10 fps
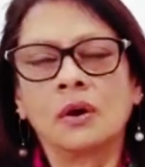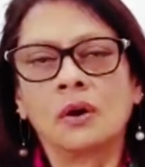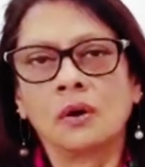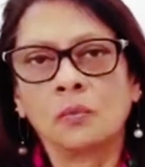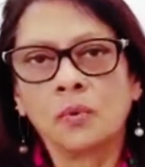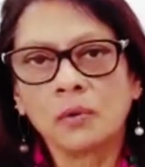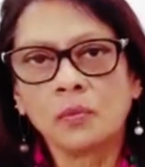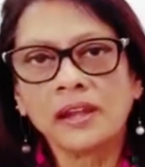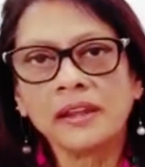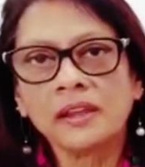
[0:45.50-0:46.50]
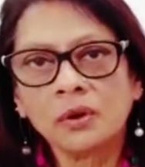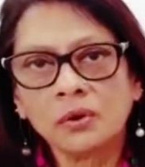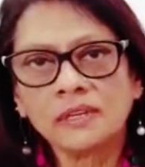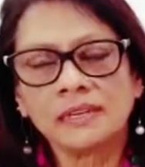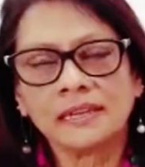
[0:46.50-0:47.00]
were very
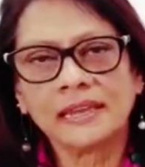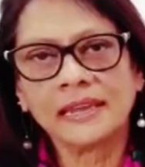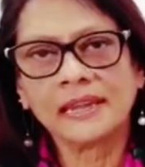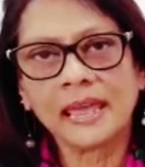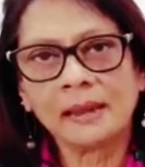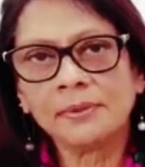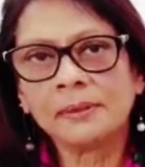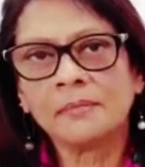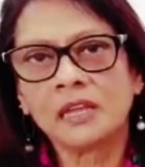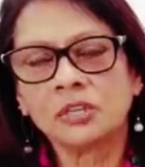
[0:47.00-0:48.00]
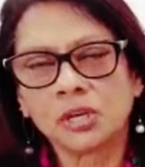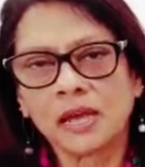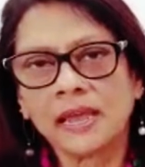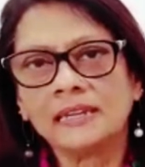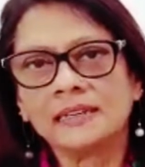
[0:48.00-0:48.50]
good in helping my
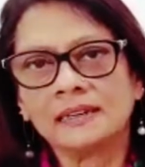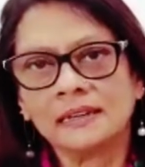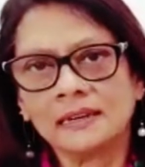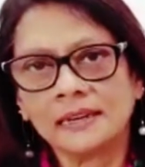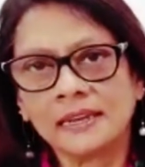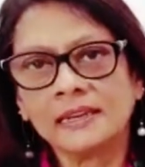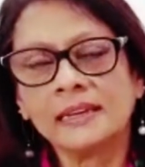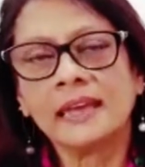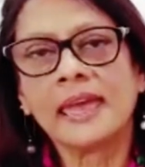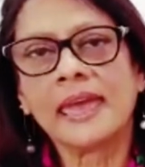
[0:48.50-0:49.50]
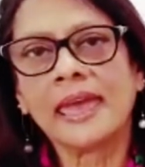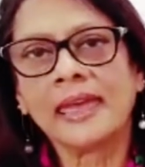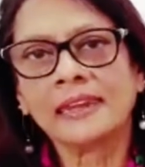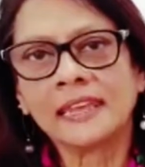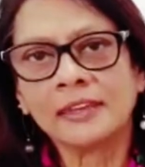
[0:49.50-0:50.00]
child learning
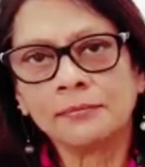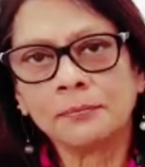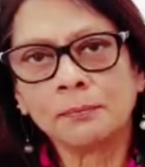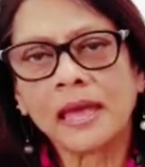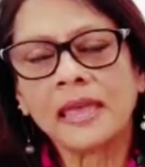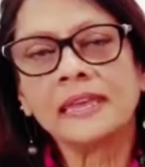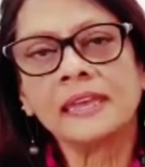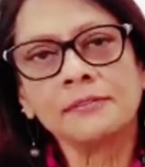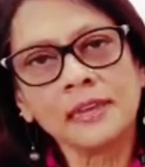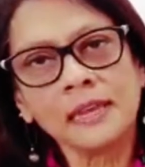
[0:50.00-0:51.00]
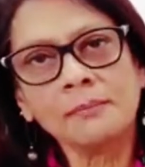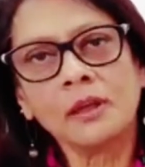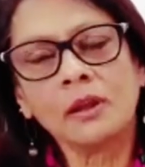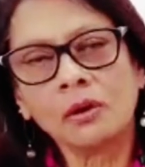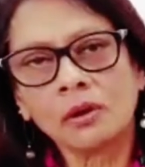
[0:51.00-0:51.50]
and give by giving him
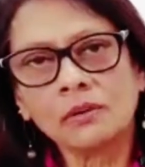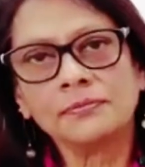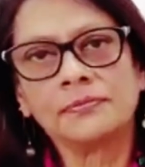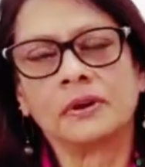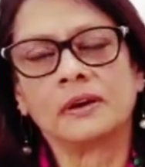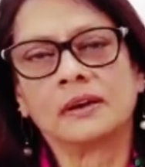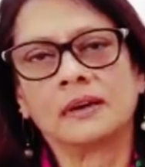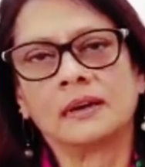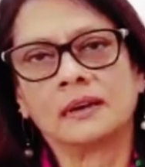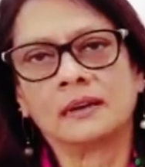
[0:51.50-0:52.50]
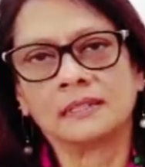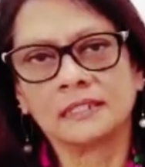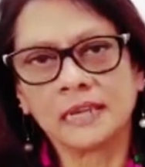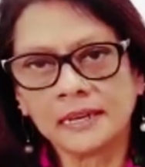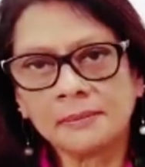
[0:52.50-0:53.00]
a lot of uh,
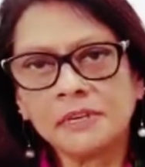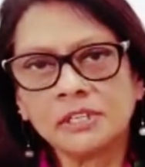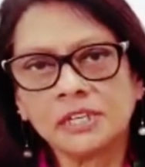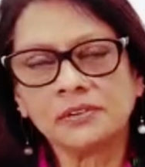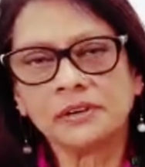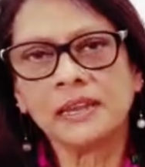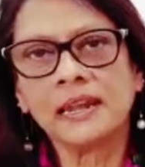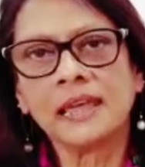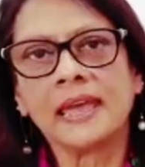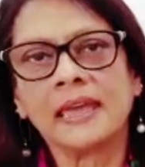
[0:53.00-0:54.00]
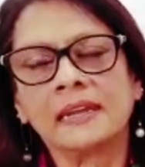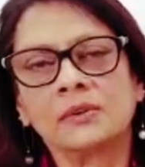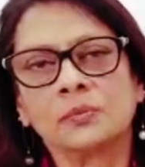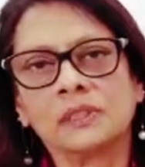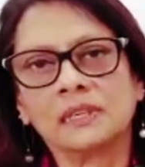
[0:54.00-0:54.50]
study material and
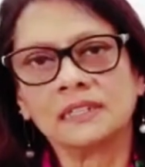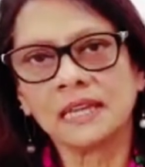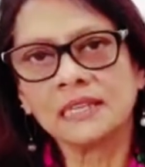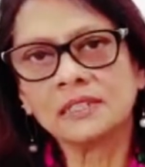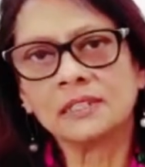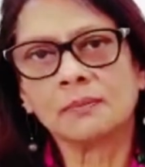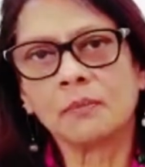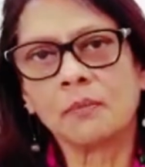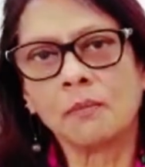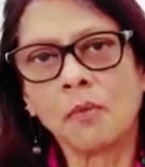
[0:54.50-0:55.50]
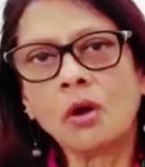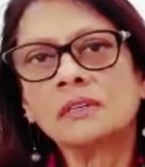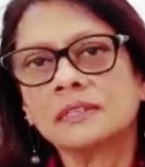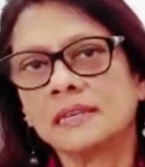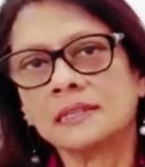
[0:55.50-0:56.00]
with the test
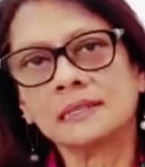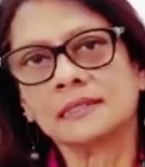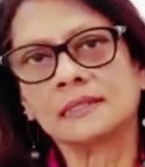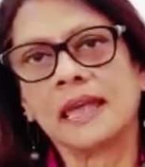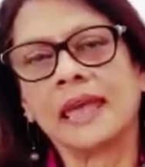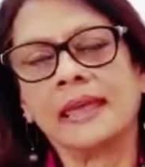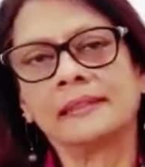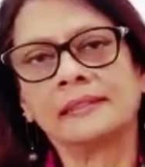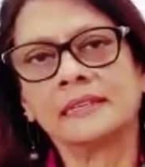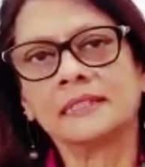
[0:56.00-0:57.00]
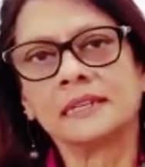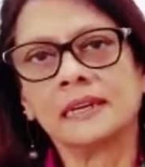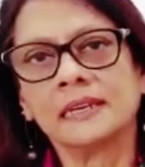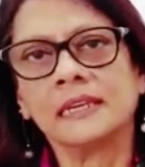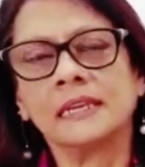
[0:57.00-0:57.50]
mock tests and the
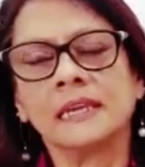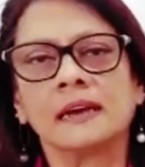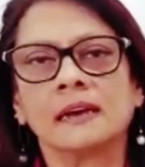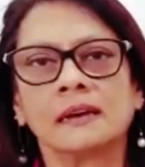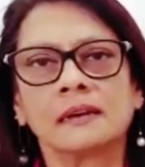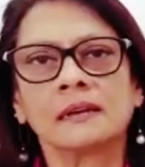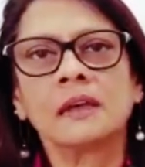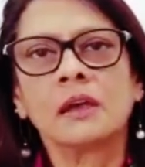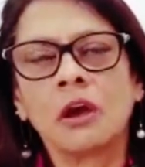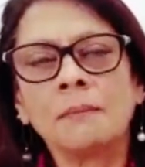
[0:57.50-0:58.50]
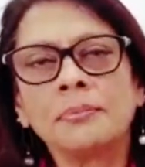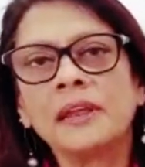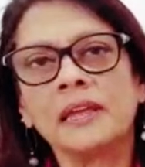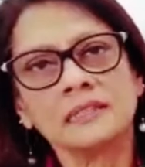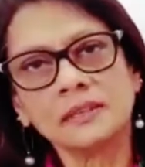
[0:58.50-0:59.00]
study uh,
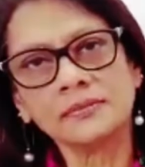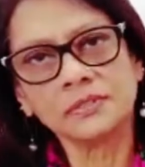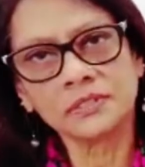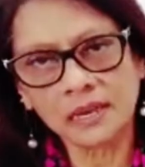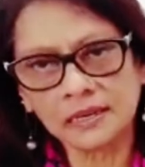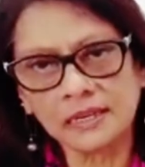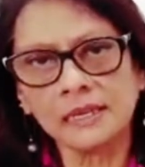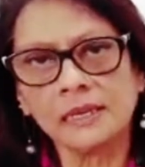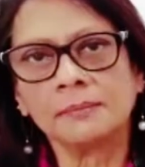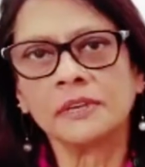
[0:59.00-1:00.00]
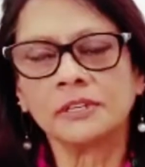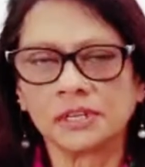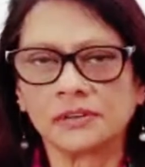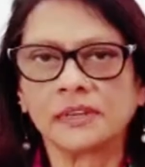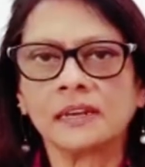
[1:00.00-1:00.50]
comprehensive study
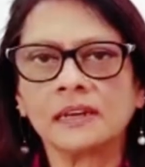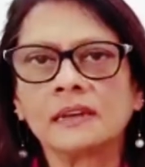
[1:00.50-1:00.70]
material